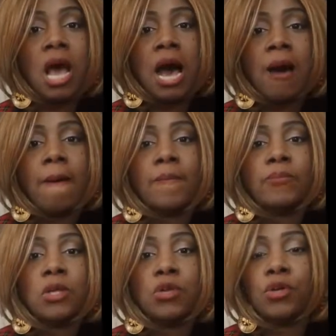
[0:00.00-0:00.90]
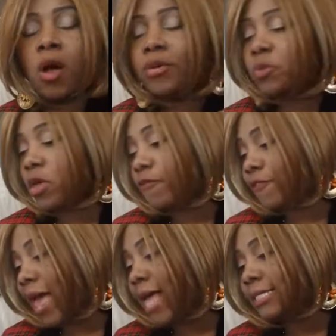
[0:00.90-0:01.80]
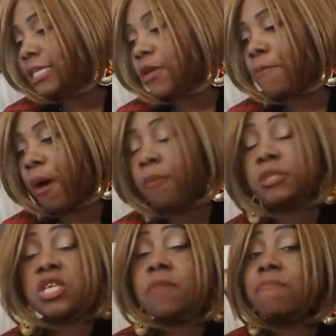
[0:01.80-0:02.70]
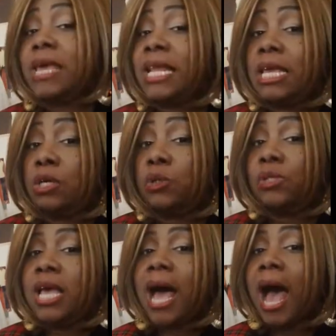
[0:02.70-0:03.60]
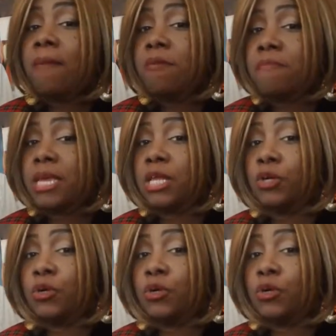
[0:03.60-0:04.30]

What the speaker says: You can always wear your flats and your pumps and your mid-heels. I'm a mid-heel